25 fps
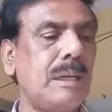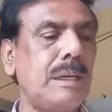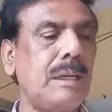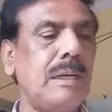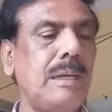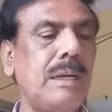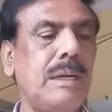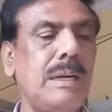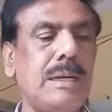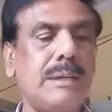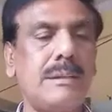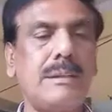
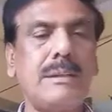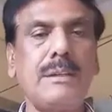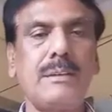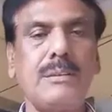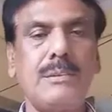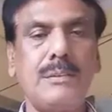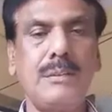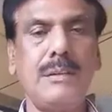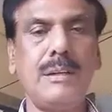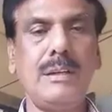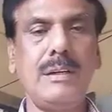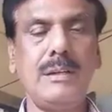electric
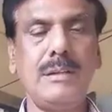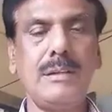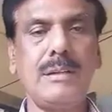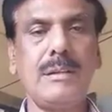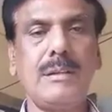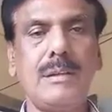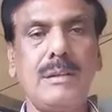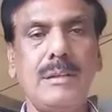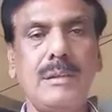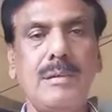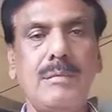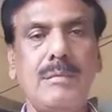field
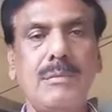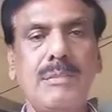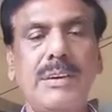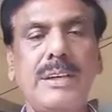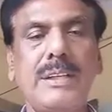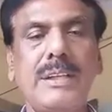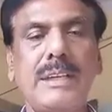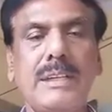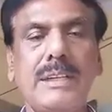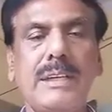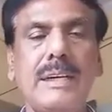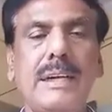
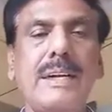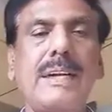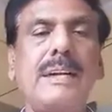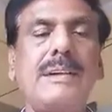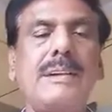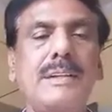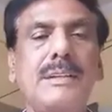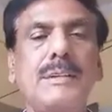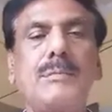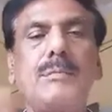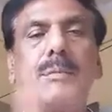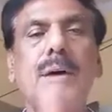where the
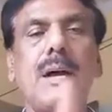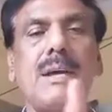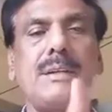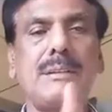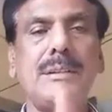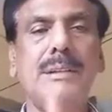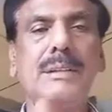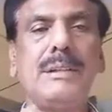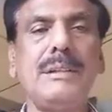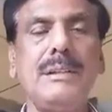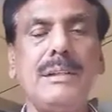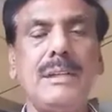current is
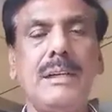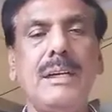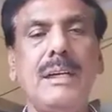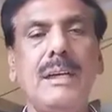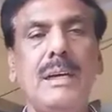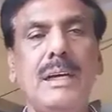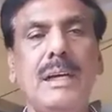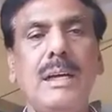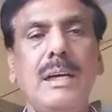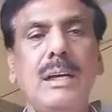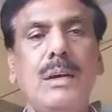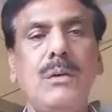passing,
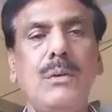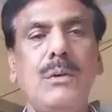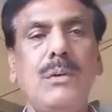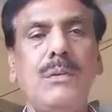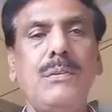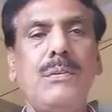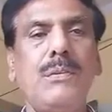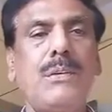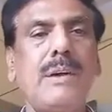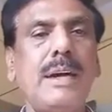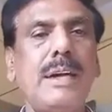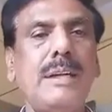will
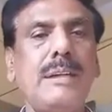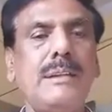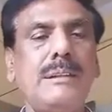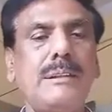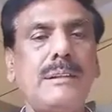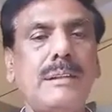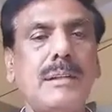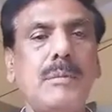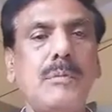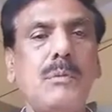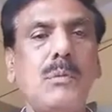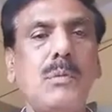find
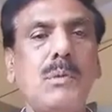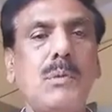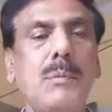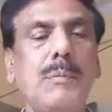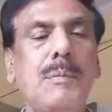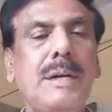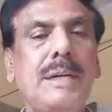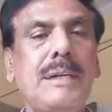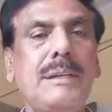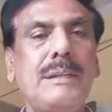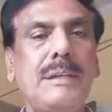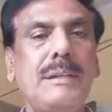some
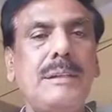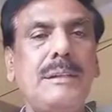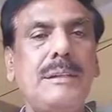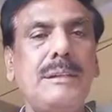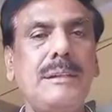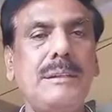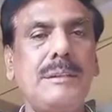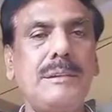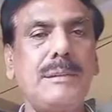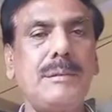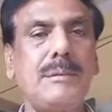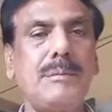movement in
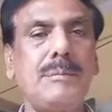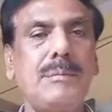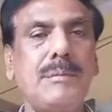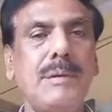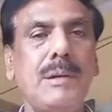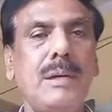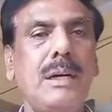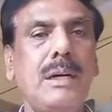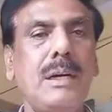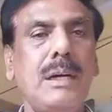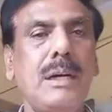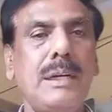
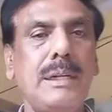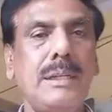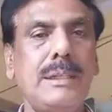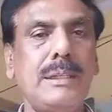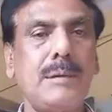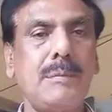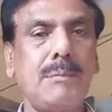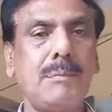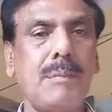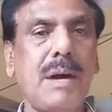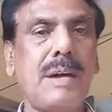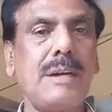
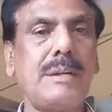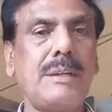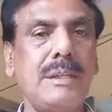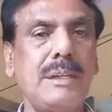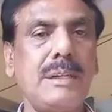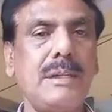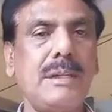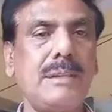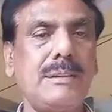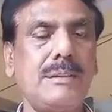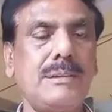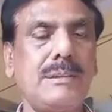the
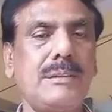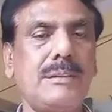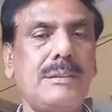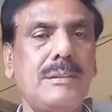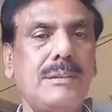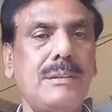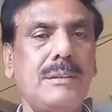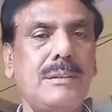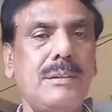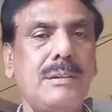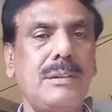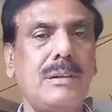particles
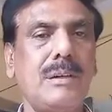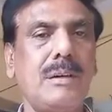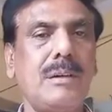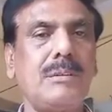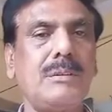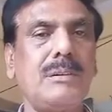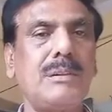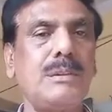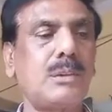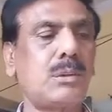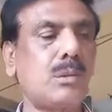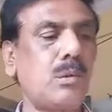
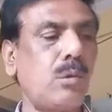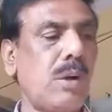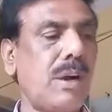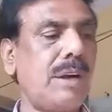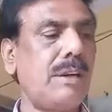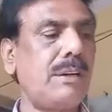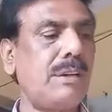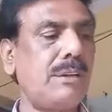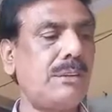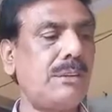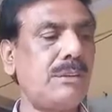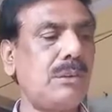of this
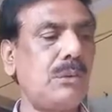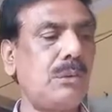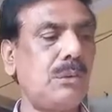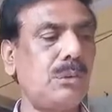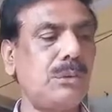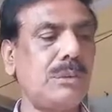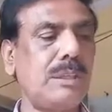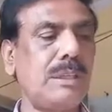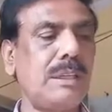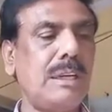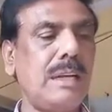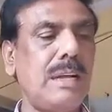colloidal
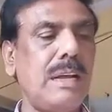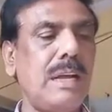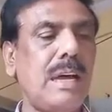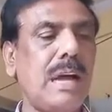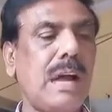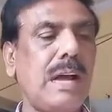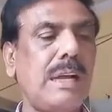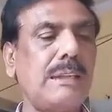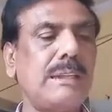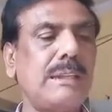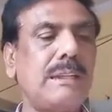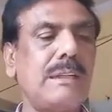solution,
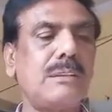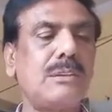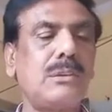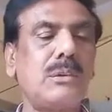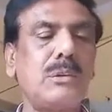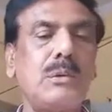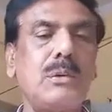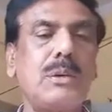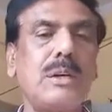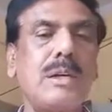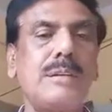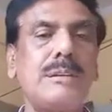and that is
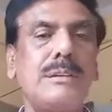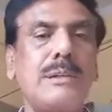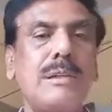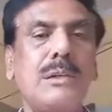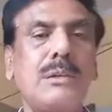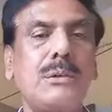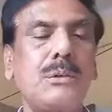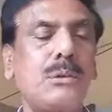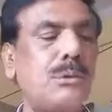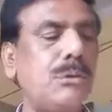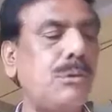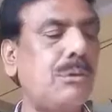known as
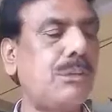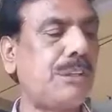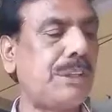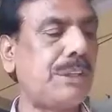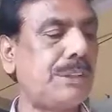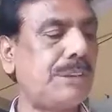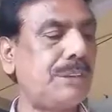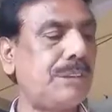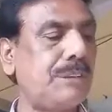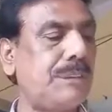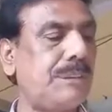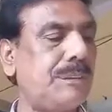
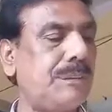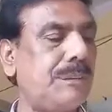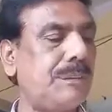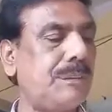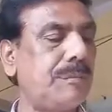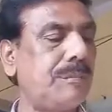electrophoresis.